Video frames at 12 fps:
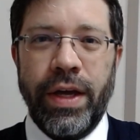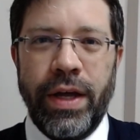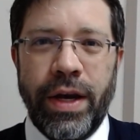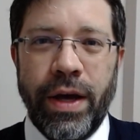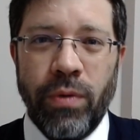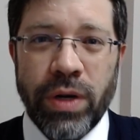
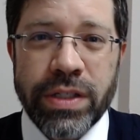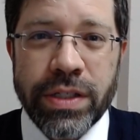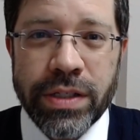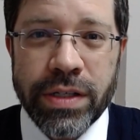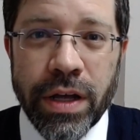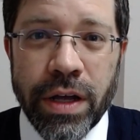Now,
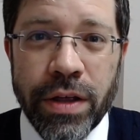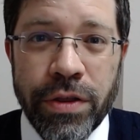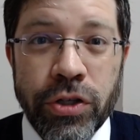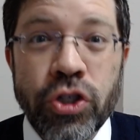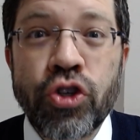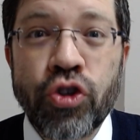what's uh, the
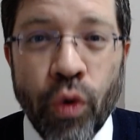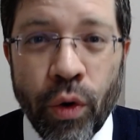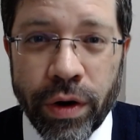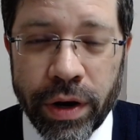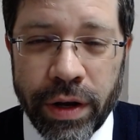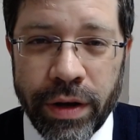
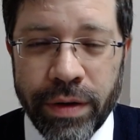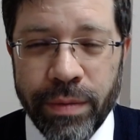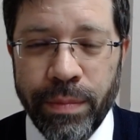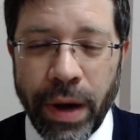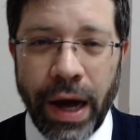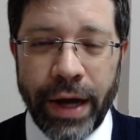story
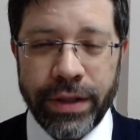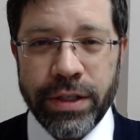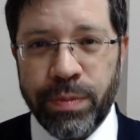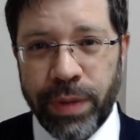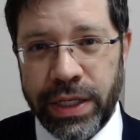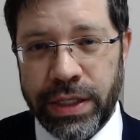behind this
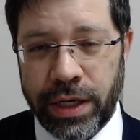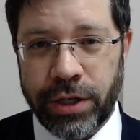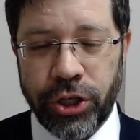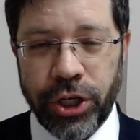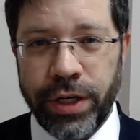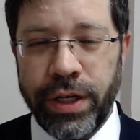Pesach
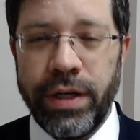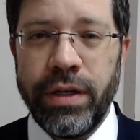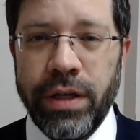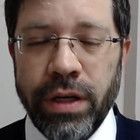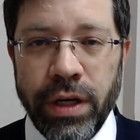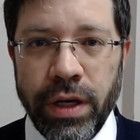Sheni?
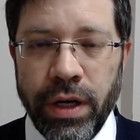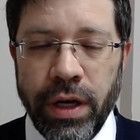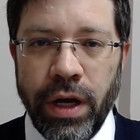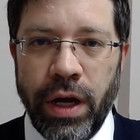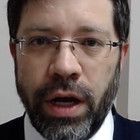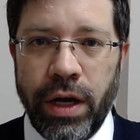
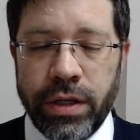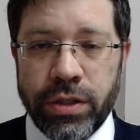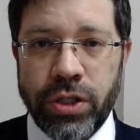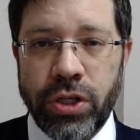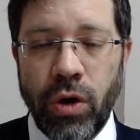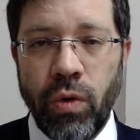Uh,
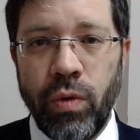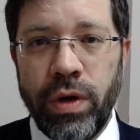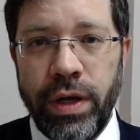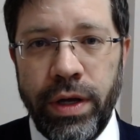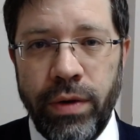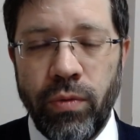so,
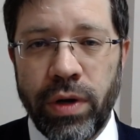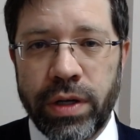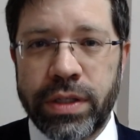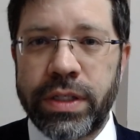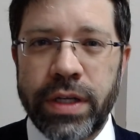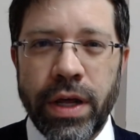it
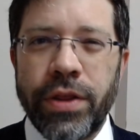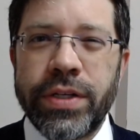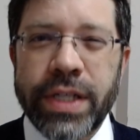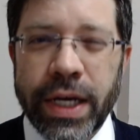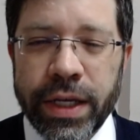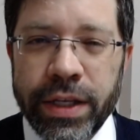was the
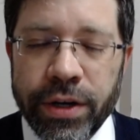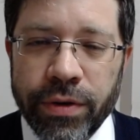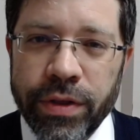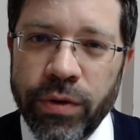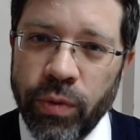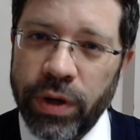second year in
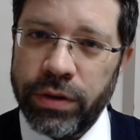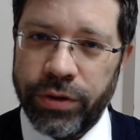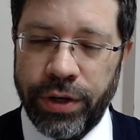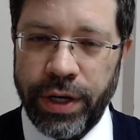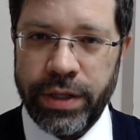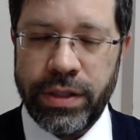the
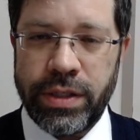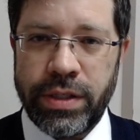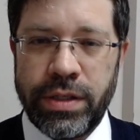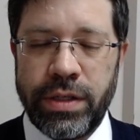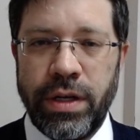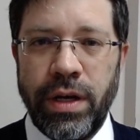
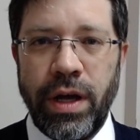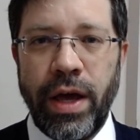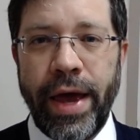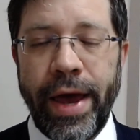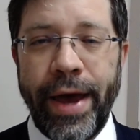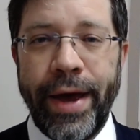wilderness,
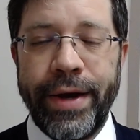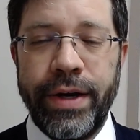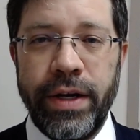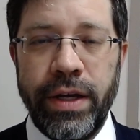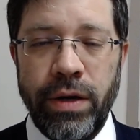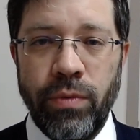
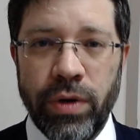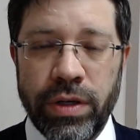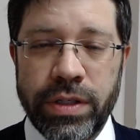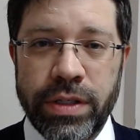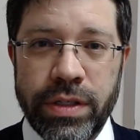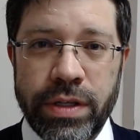and it
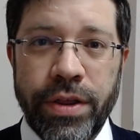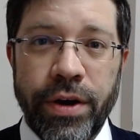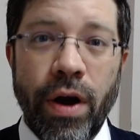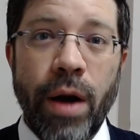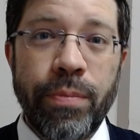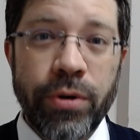was their
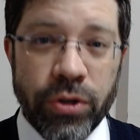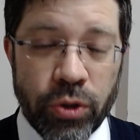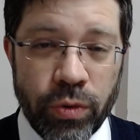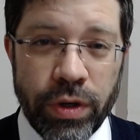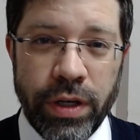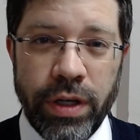
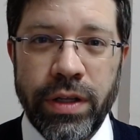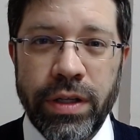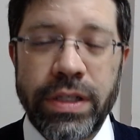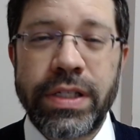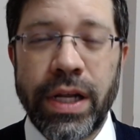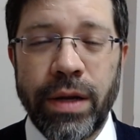opportunity to
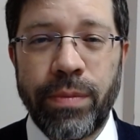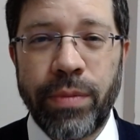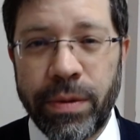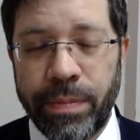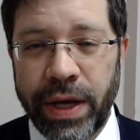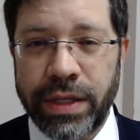
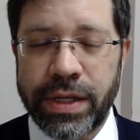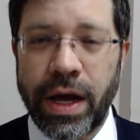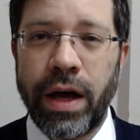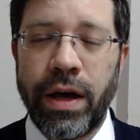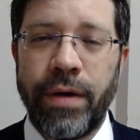celebrate Pesach.